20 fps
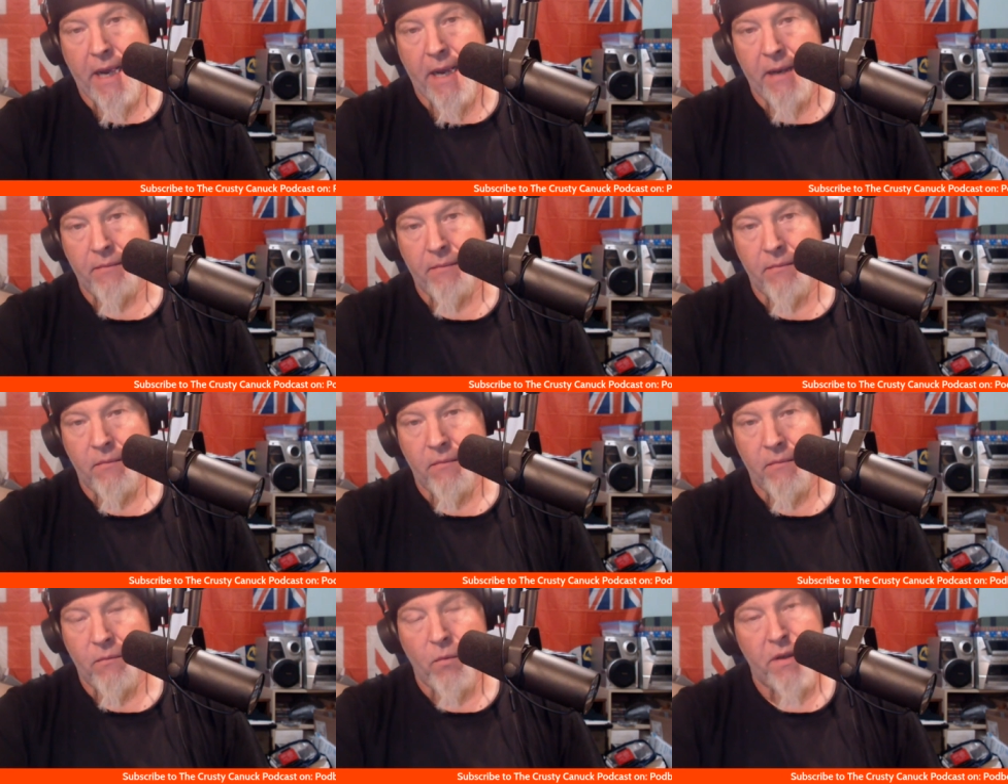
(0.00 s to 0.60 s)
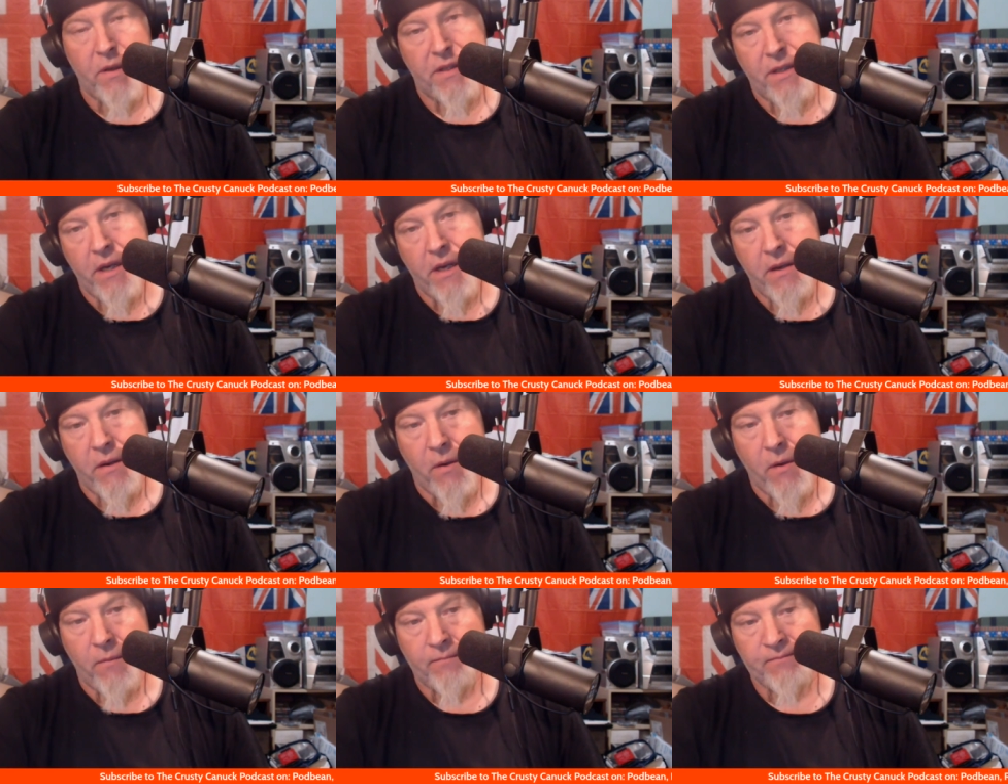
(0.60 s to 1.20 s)
it. What say
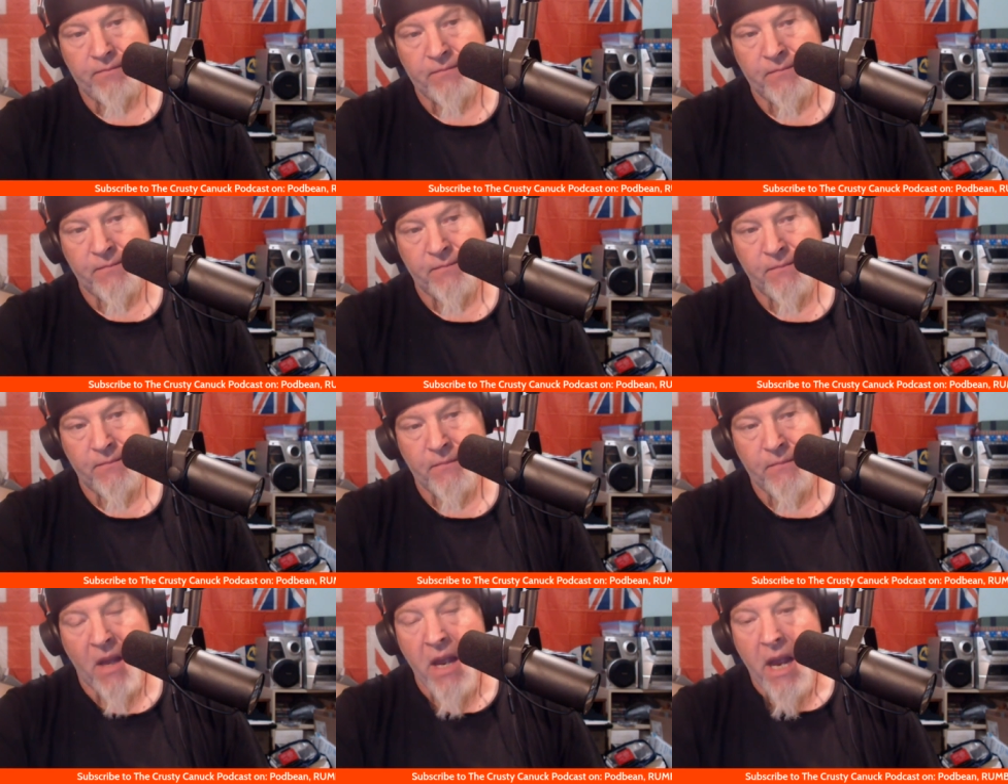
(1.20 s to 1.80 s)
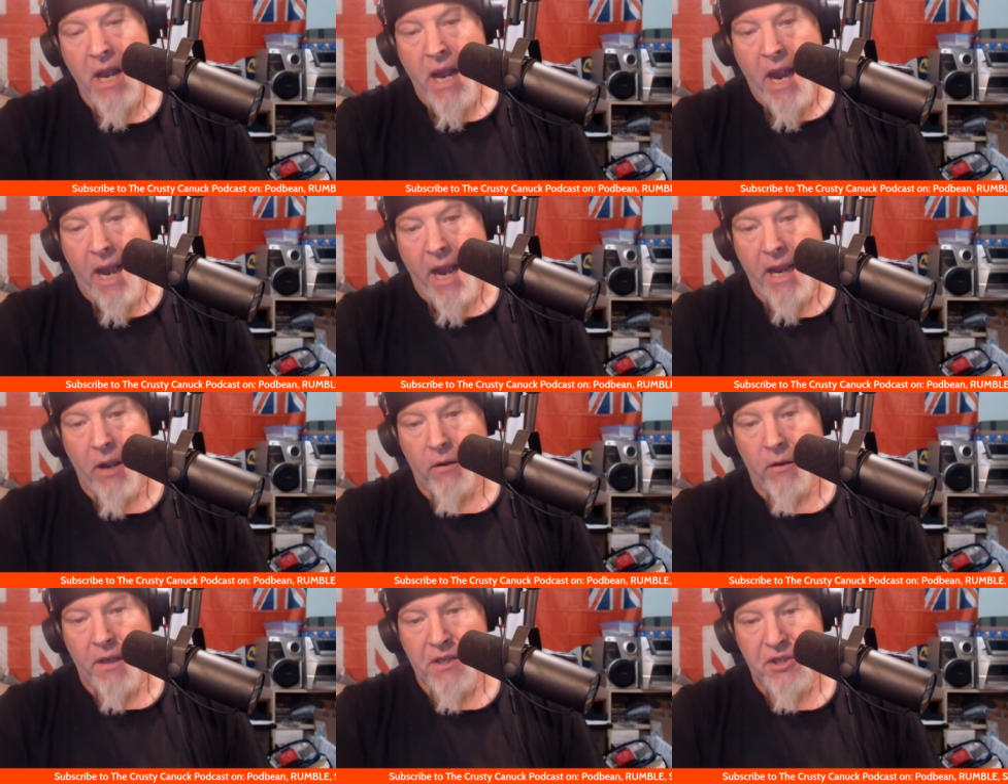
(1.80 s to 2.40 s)
you?
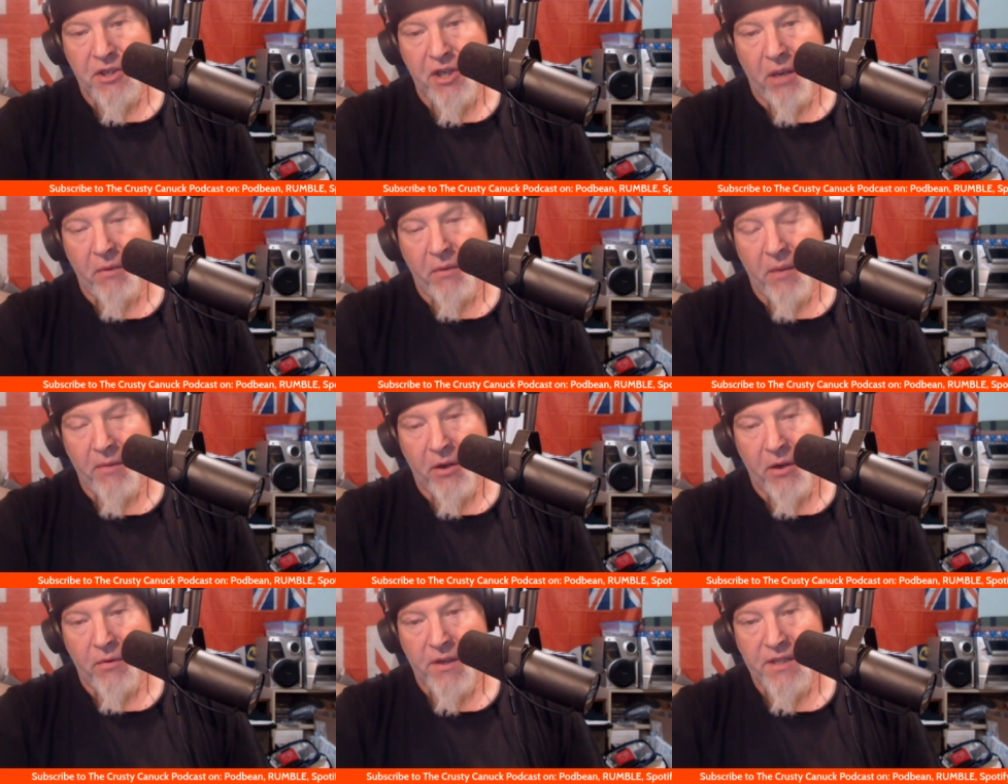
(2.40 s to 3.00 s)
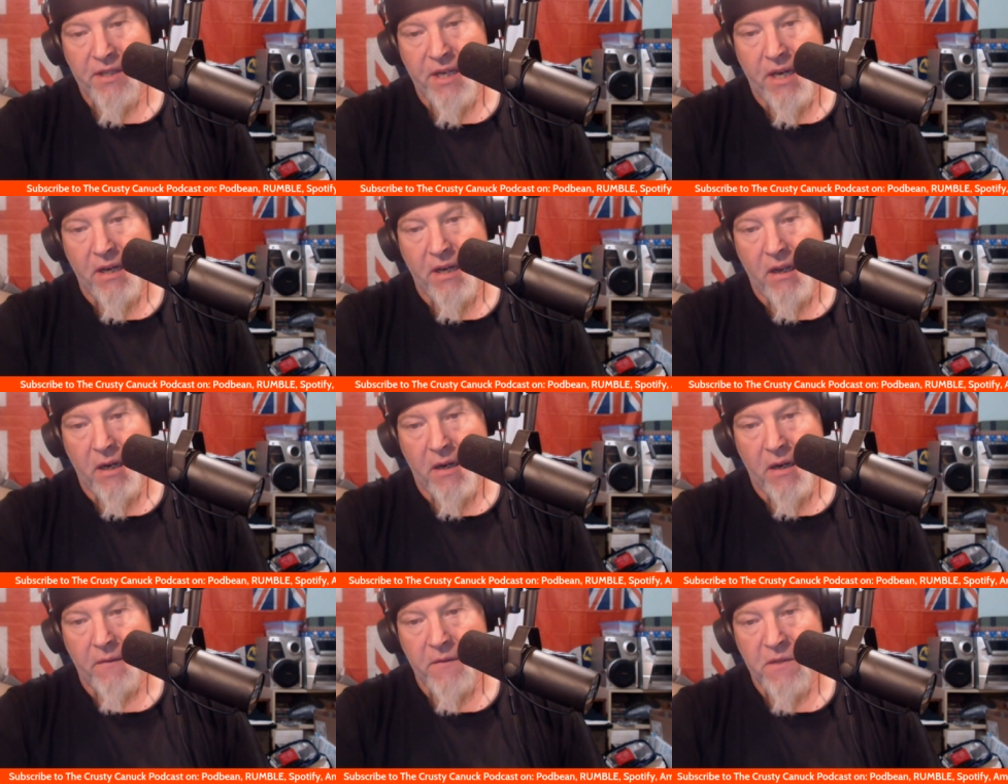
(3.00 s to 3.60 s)
Anyhow, ladies and gentlemen, I've been Crusty
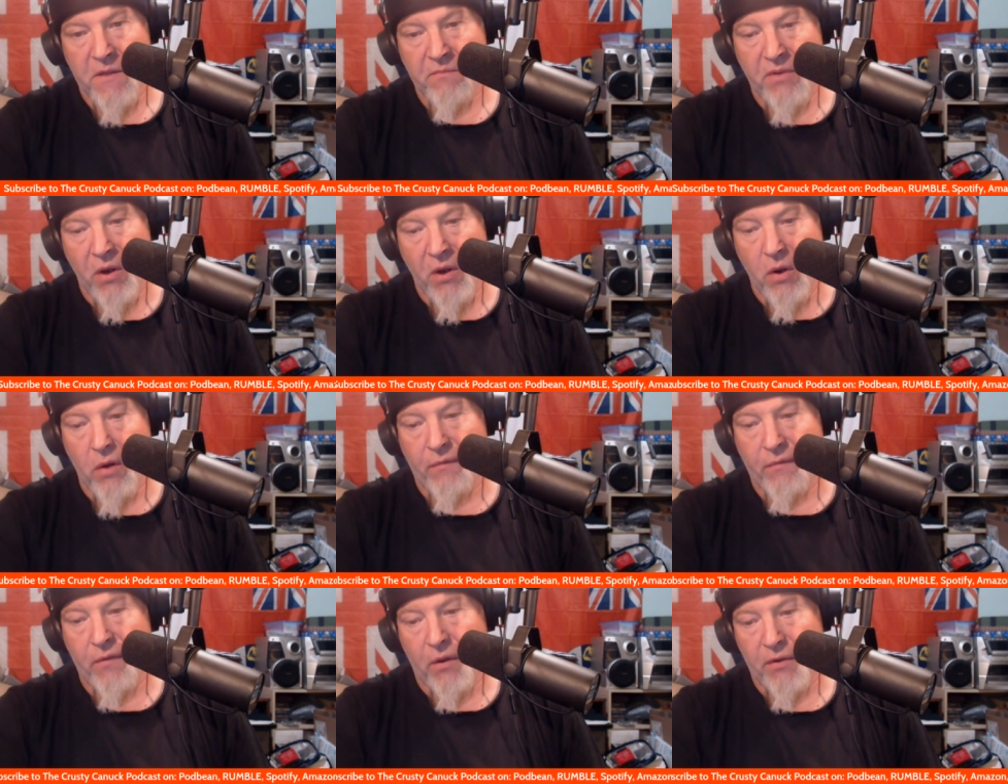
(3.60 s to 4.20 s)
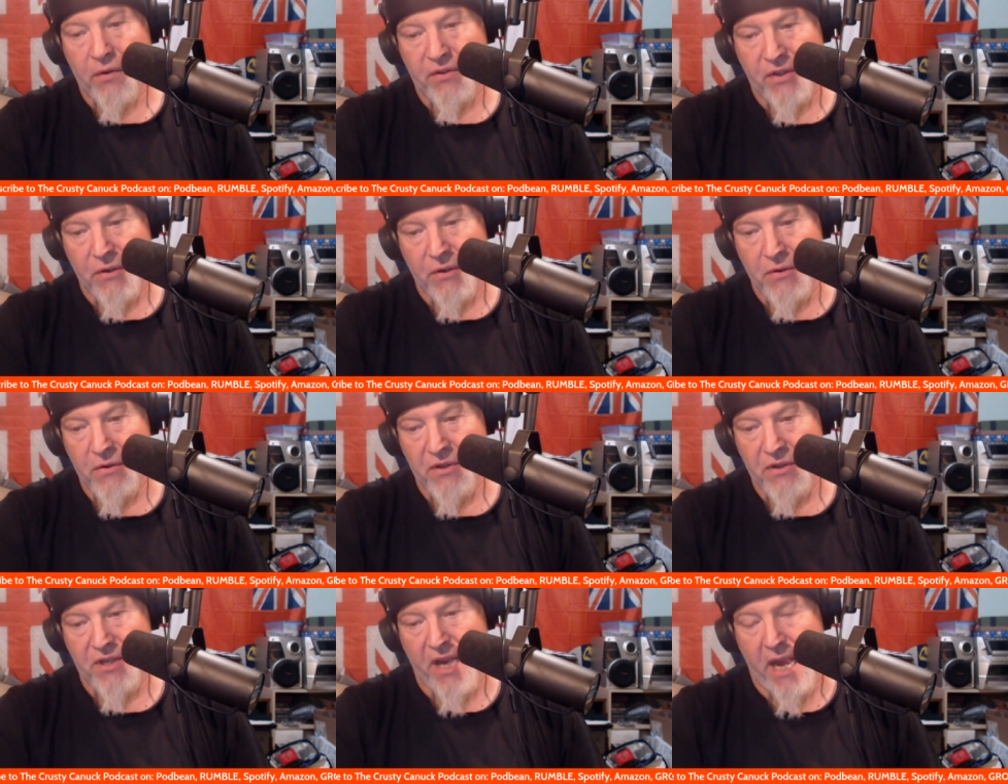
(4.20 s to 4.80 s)
Canuck on this beautiful
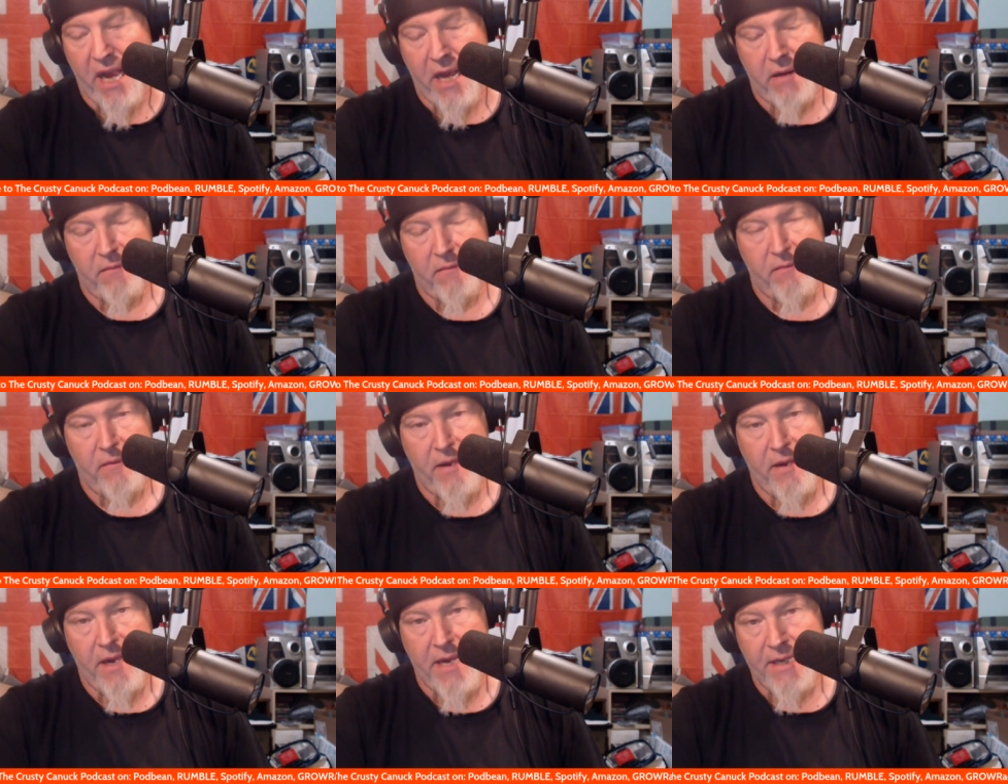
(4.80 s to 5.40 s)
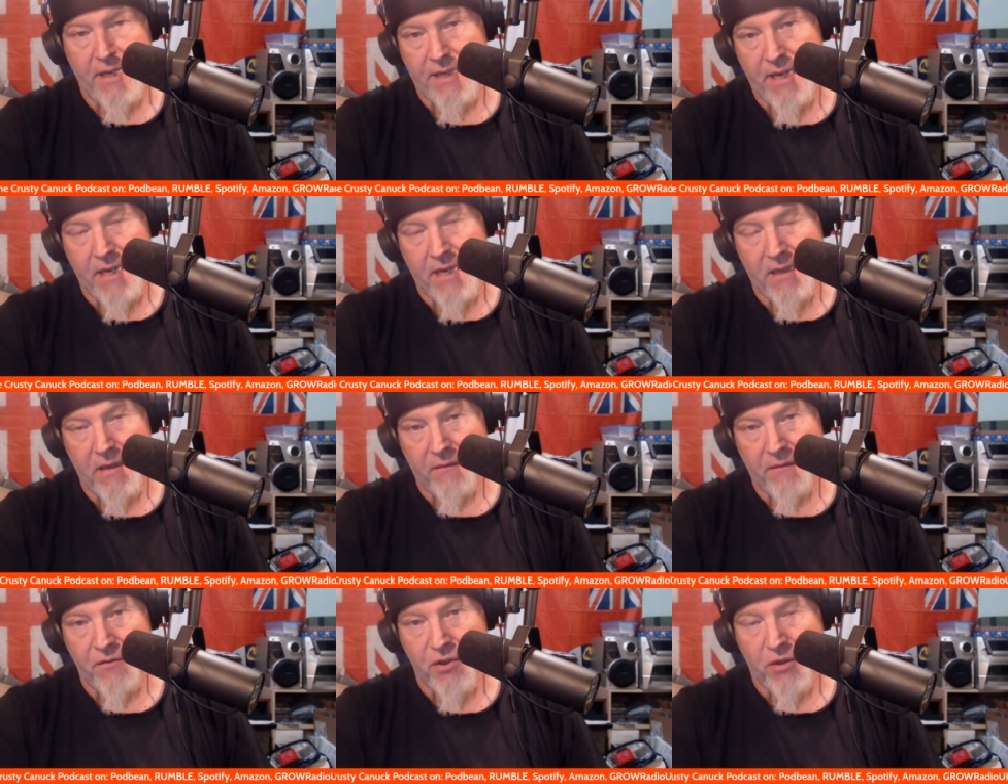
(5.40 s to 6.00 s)
Tuesday,
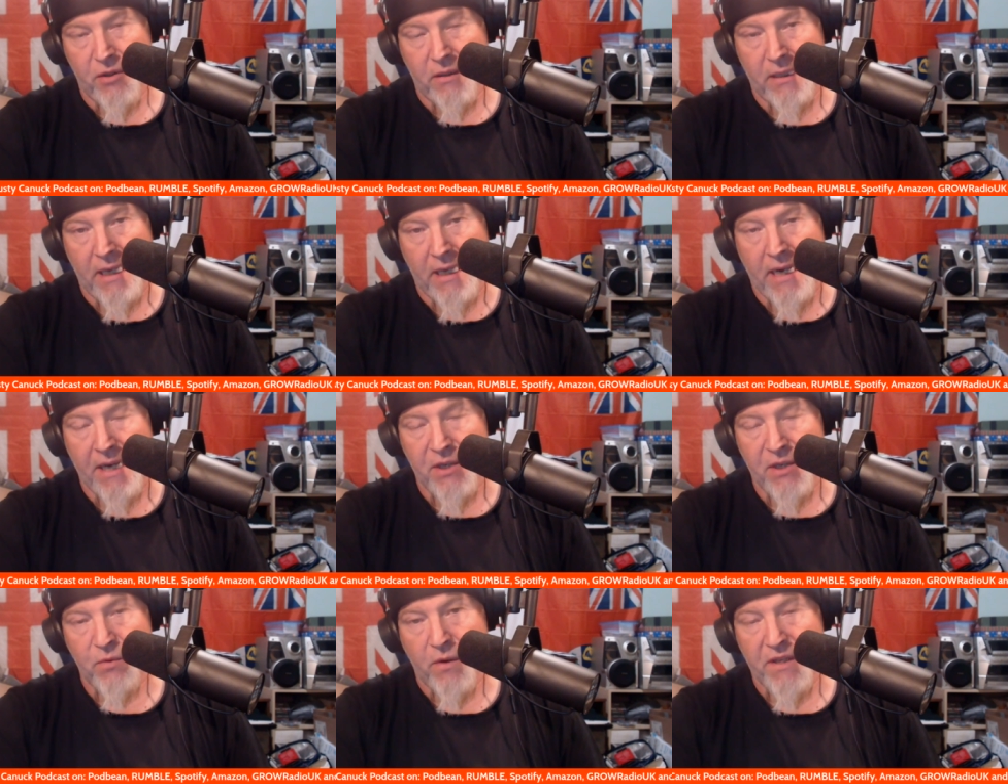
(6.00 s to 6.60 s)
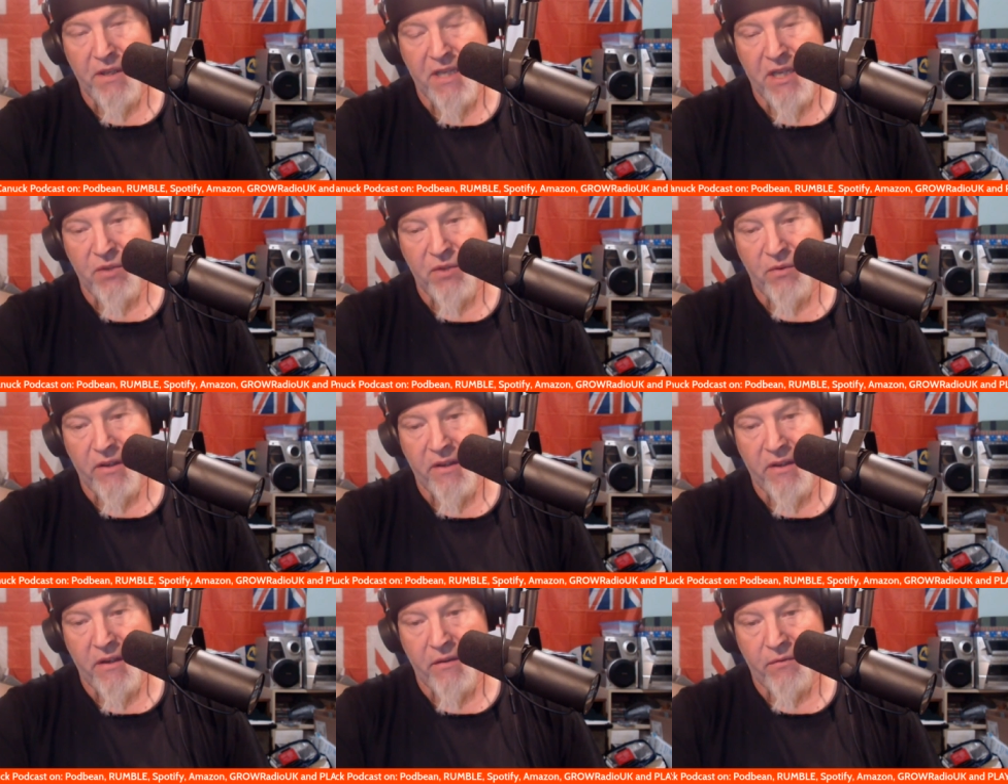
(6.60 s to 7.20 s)
18th of July,
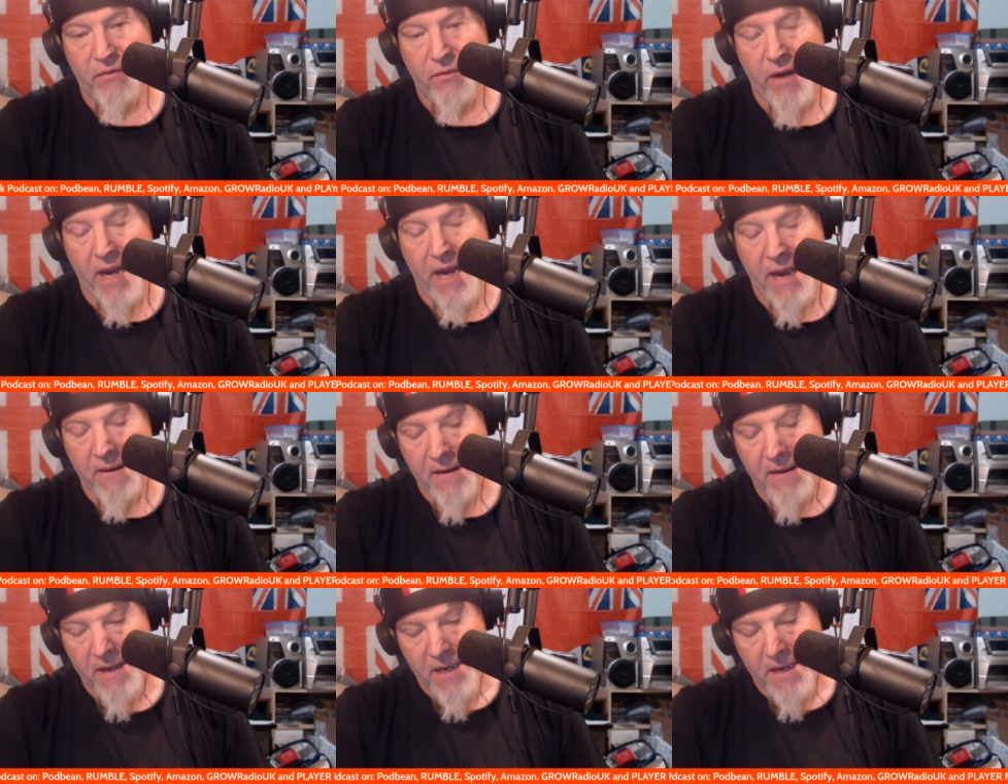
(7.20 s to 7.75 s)
2023.